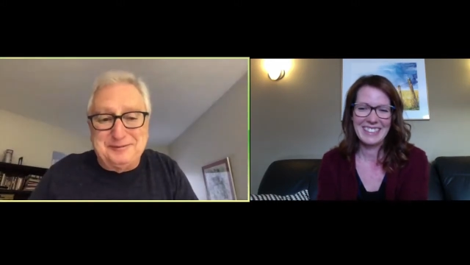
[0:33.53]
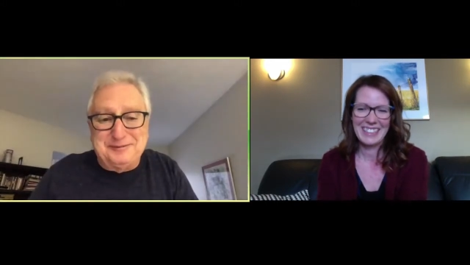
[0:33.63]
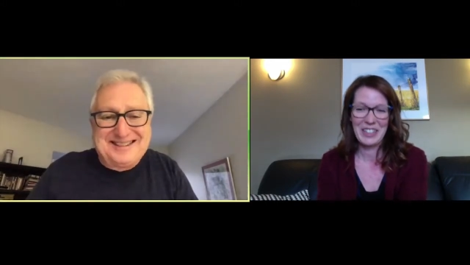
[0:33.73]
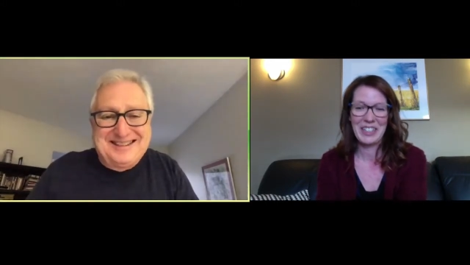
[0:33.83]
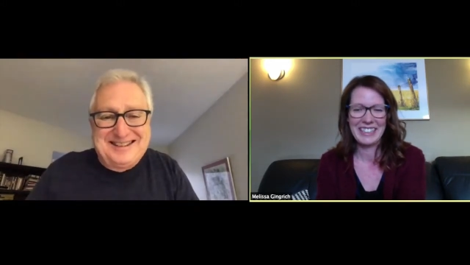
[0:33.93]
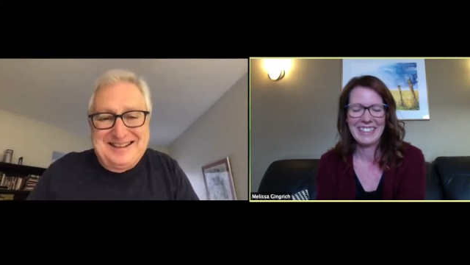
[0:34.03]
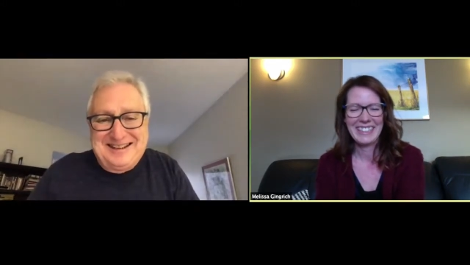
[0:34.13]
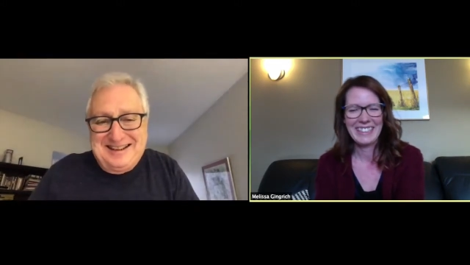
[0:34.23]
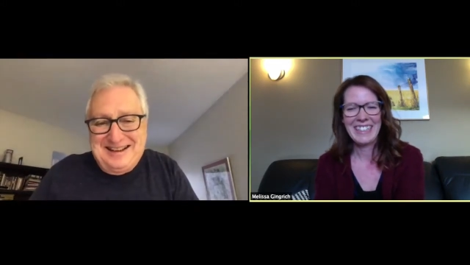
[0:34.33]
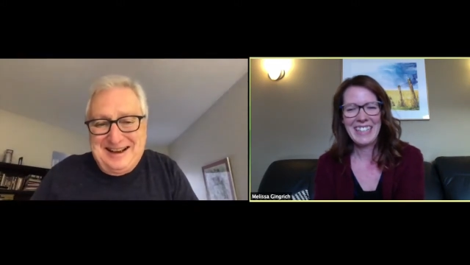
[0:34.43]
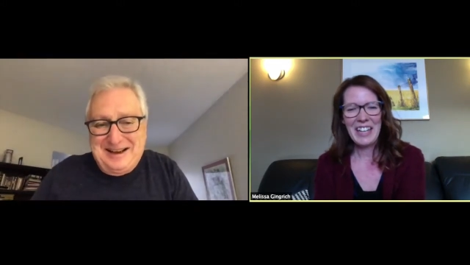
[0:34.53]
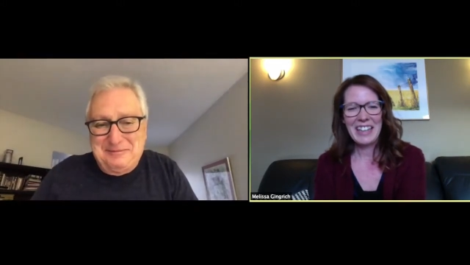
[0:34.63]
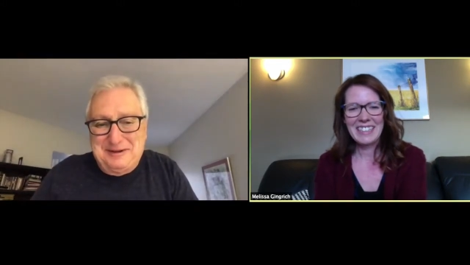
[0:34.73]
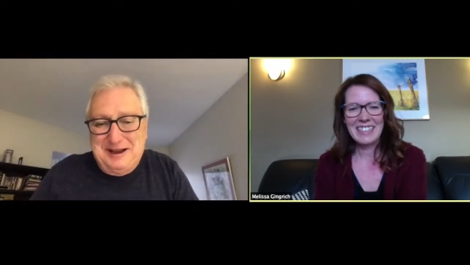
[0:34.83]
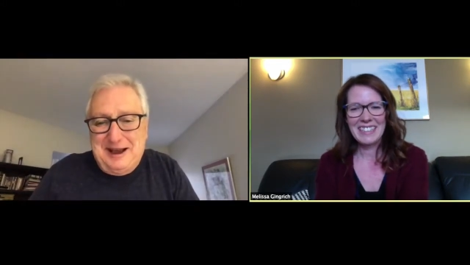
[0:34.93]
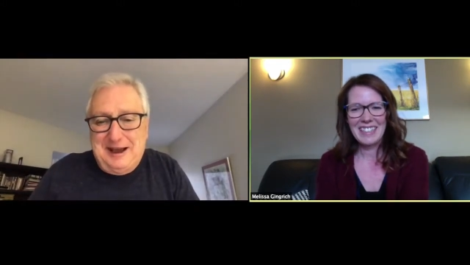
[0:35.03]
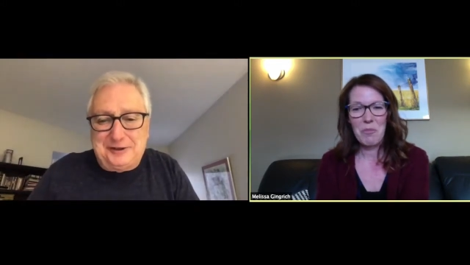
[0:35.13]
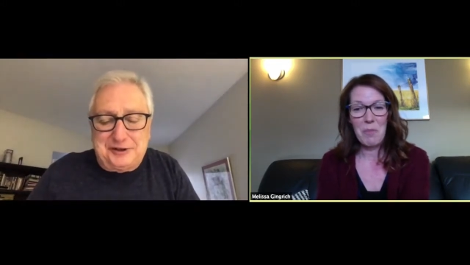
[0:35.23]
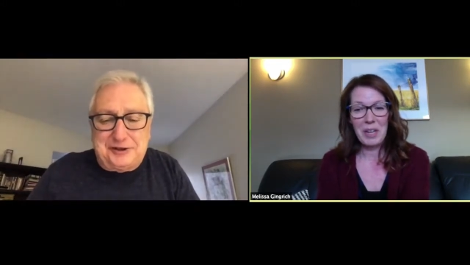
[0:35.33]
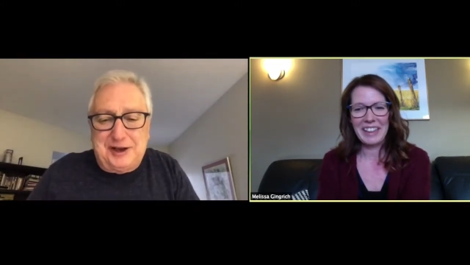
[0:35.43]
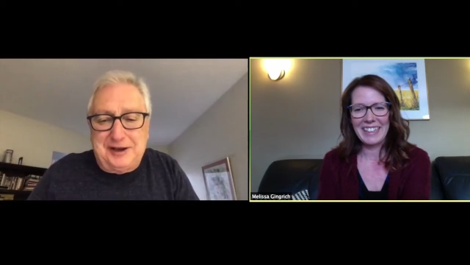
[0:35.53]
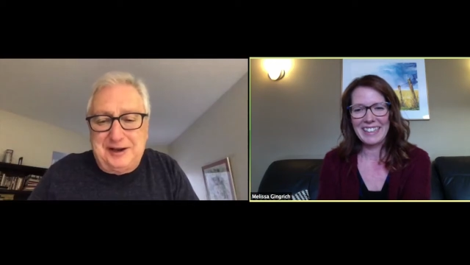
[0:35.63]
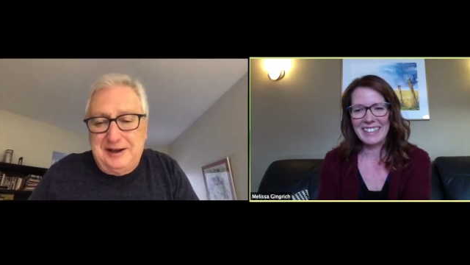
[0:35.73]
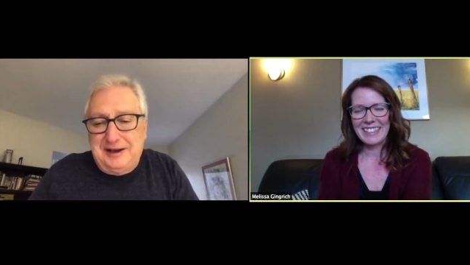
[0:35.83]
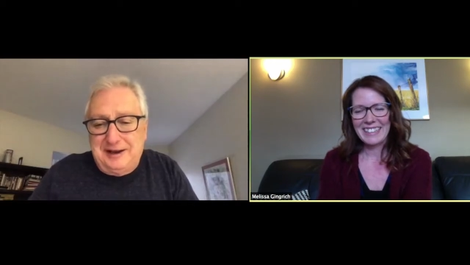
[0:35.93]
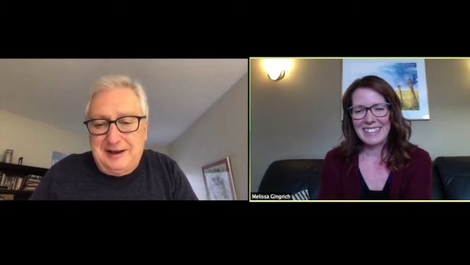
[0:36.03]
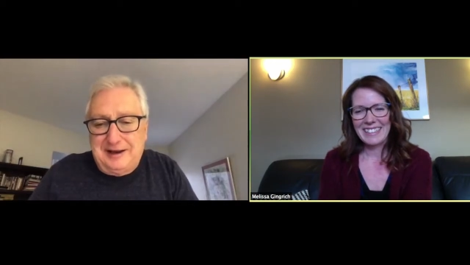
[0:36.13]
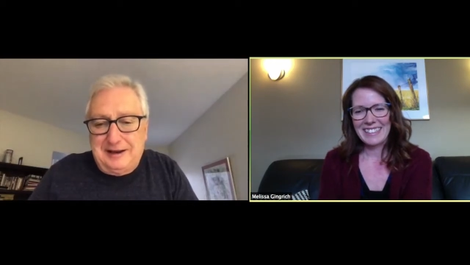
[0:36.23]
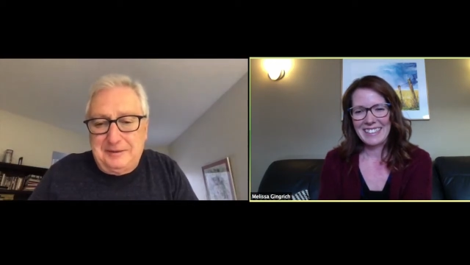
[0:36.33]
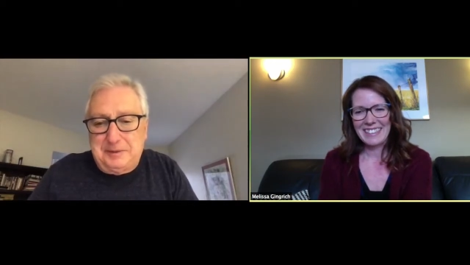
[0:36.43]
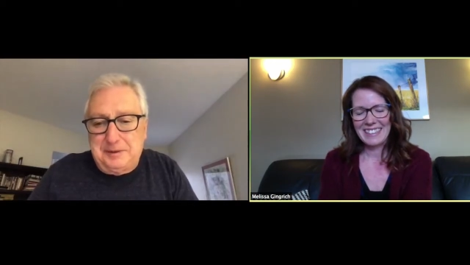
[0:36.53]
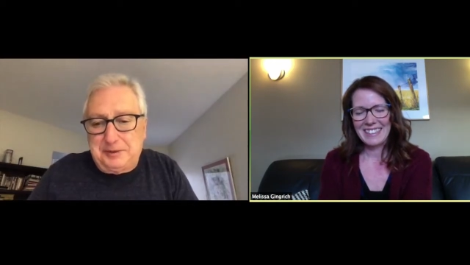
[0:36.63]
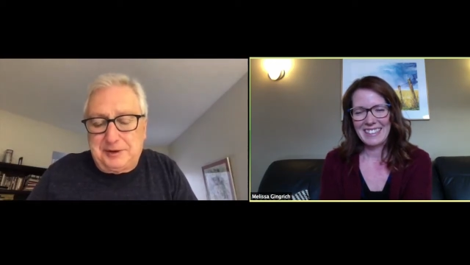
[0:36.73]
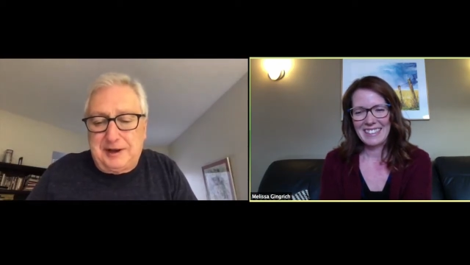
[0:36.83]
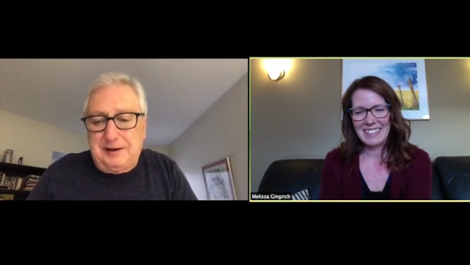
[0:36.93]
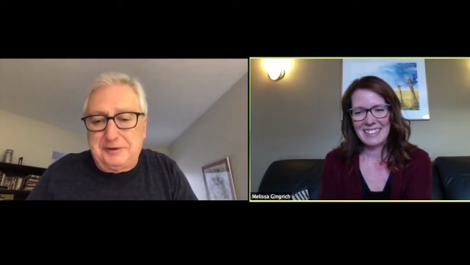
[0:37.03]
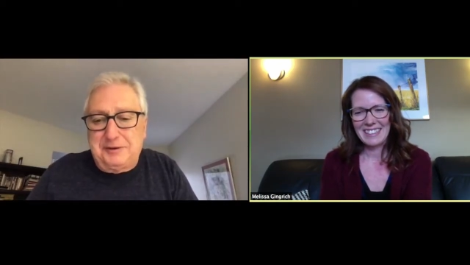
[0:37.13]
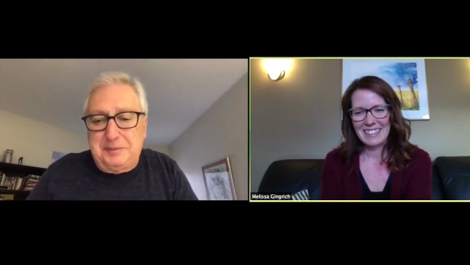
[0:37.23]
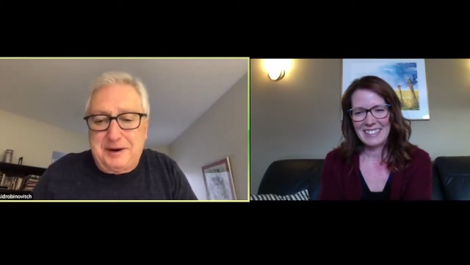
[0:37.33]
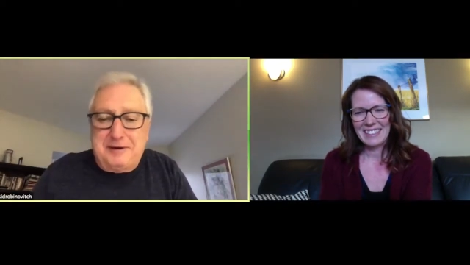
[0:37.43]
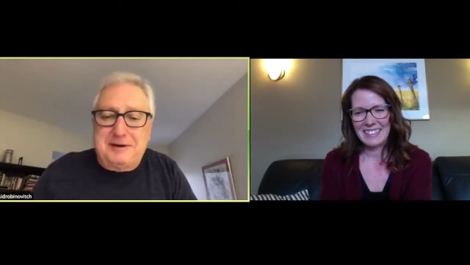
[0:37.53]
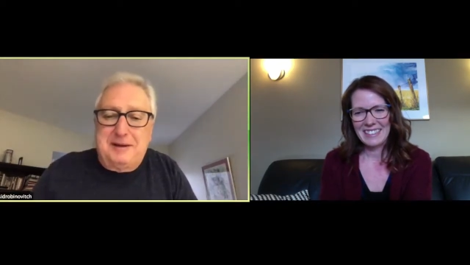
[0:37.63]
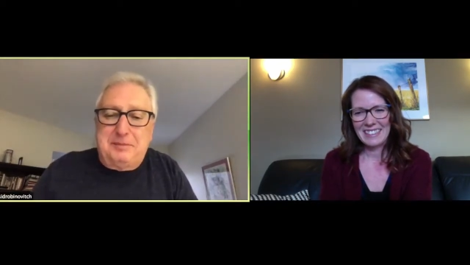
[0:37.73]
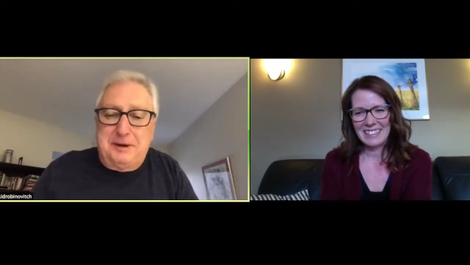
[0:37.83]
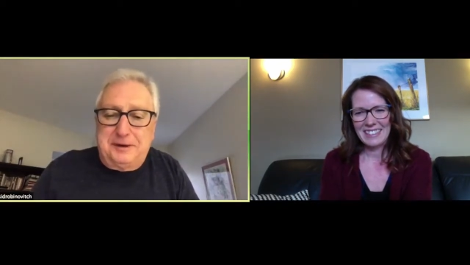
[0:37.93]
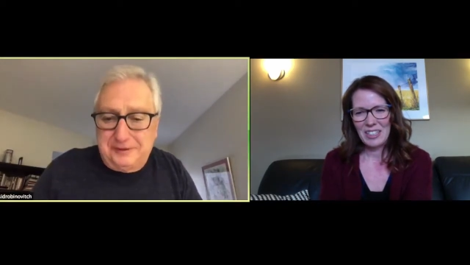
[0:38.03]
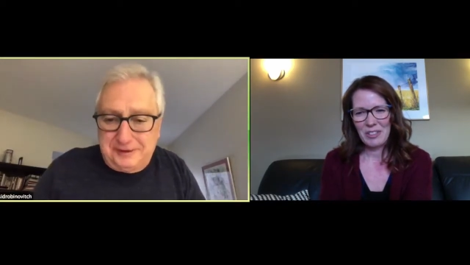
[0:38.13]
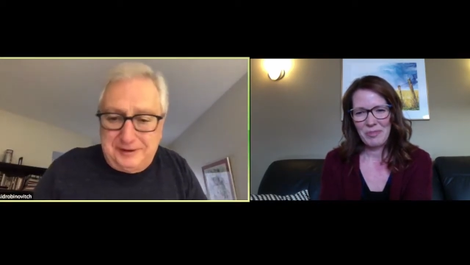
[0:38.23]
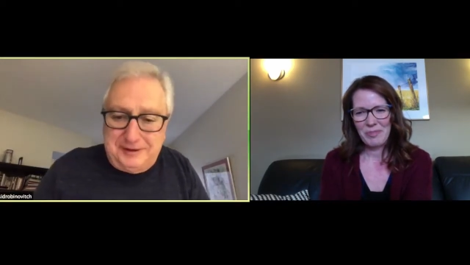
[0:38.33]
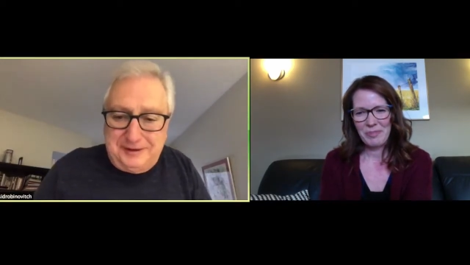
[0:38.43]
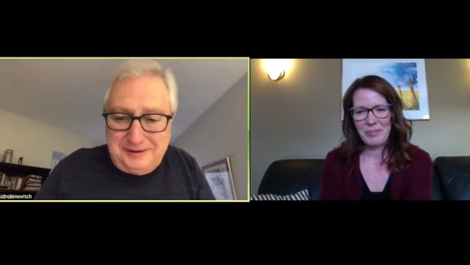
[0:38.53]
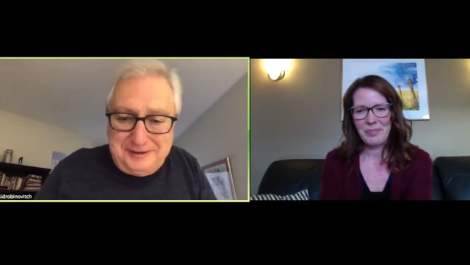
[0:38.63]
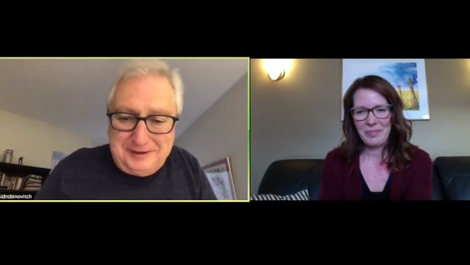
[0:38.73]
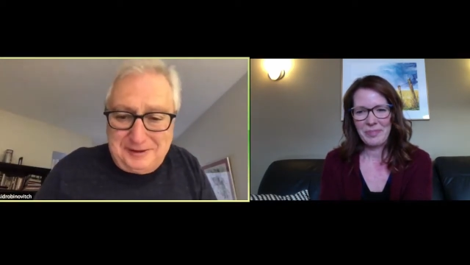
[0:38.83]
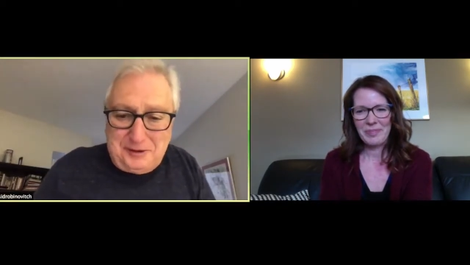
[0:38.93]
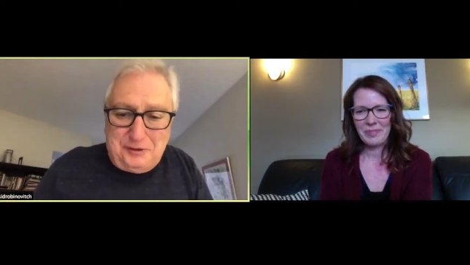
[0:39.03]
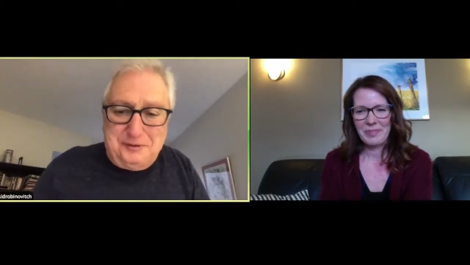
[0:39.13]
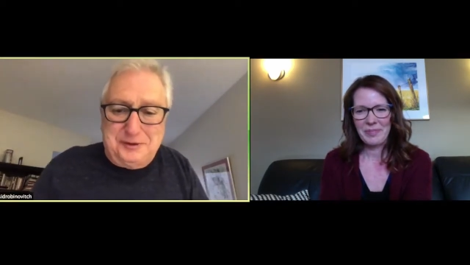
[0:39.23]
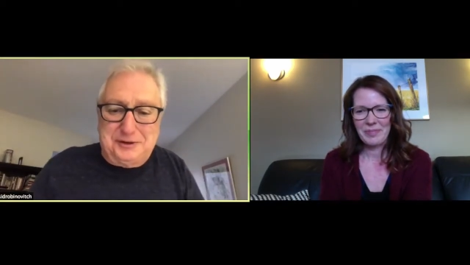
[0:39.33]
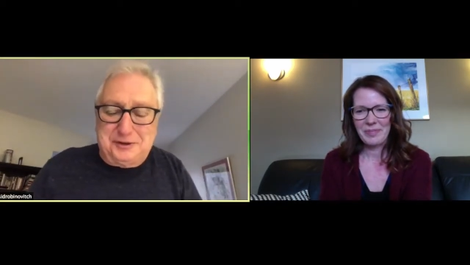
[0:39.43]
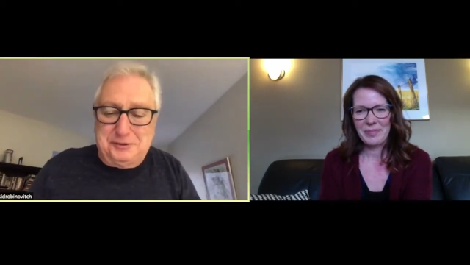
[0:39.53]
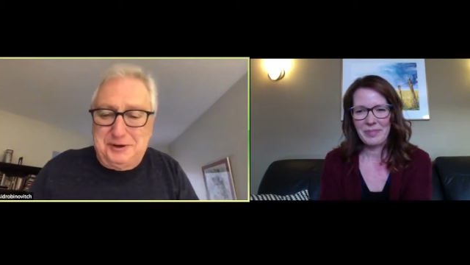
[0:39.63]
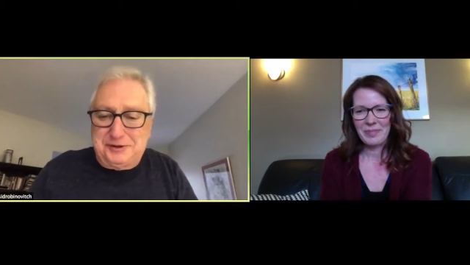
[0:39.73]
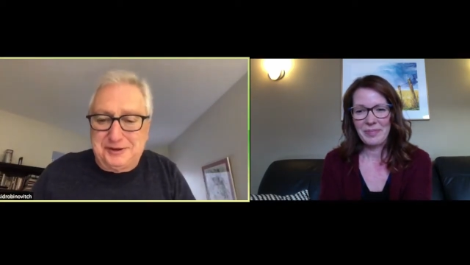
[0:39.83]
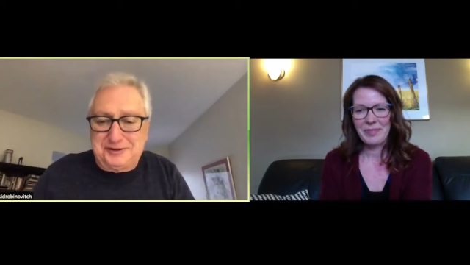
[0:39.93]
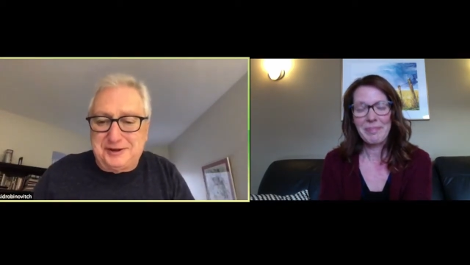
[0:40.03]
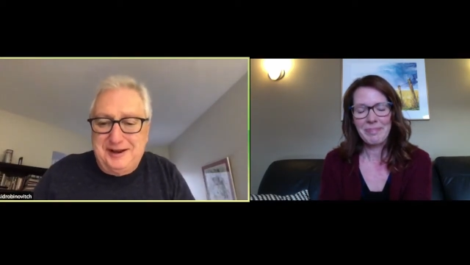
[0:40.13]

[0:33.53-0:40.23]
Speaker 1: good. That's the. As I say, uh, people say, "How are you bearing up under the the uh, COVID situation?" I, say,